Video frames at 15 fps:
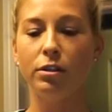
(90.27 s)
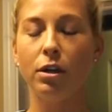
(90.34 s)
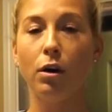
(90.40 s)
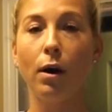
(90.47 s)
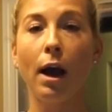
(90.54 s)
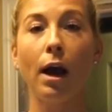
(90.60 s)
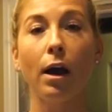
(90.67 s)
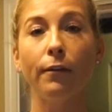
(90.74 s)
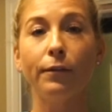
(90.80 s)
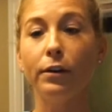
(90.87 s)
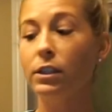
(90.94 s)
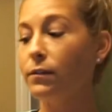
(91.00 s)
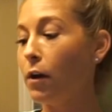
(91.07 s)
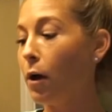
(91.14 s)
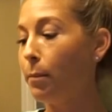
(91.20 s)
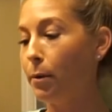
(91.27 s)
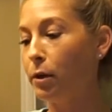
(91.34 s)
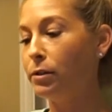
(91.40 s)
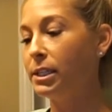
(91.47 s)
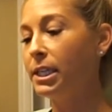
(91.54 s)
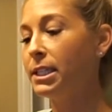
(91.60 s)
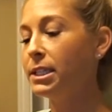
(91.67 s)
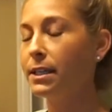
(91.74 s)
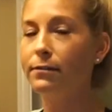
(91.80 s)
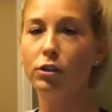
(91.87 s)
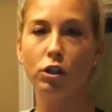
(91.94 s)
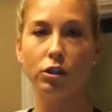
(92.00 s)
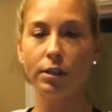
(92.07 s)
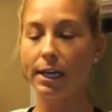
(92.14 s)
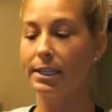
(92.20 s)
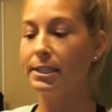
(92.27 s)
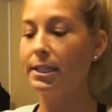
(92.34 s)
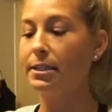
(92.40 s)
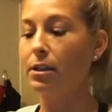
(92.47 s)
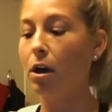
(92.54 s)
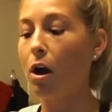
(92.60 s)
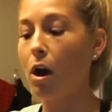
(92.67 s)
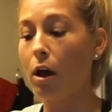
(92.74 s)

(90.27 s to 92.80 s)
So first of all, proteins. I've showed you guys this